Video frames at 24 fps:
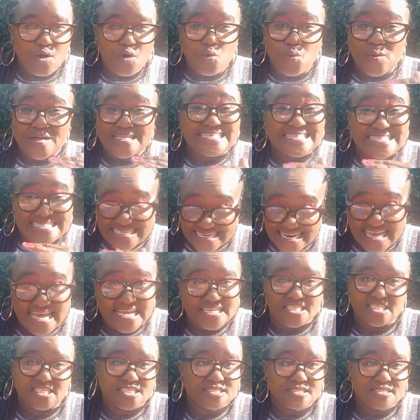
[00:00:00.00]
with
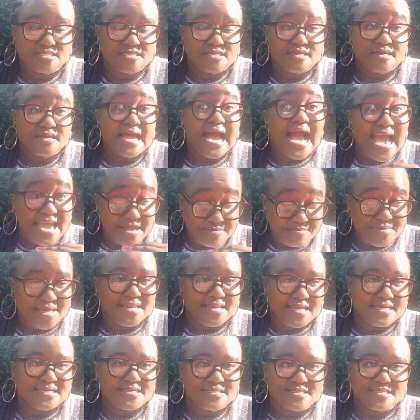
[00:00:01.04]
trash. I
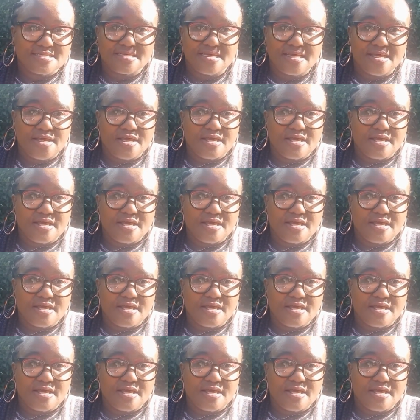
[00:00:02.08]
mean it.